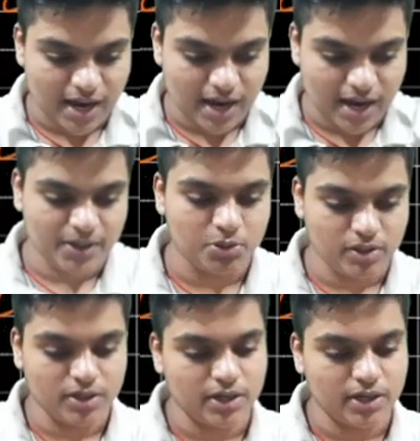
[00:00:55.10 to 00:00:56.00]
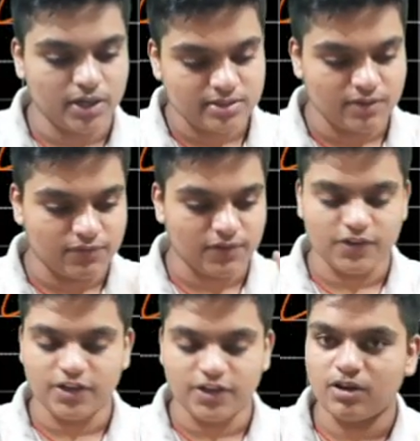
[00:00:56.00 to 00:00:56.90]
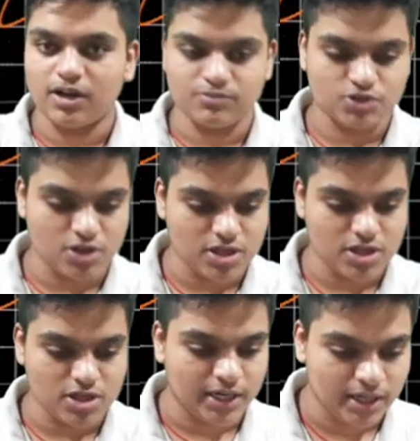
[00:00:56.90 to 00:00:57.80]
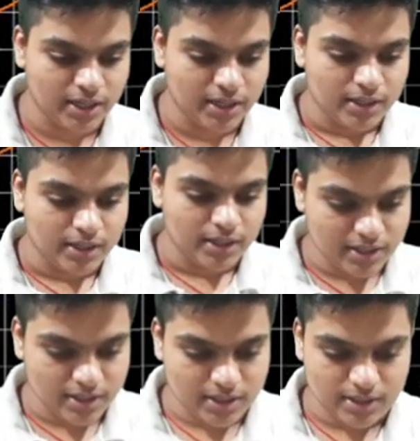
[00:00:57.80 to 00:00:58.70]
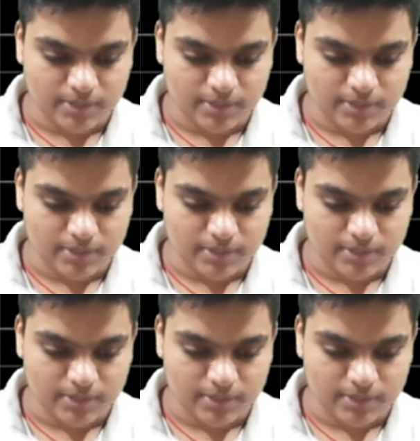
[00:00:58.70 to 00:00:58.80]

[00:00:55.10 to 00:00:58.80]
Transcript: happy new year, guys. If the video comes on that day, the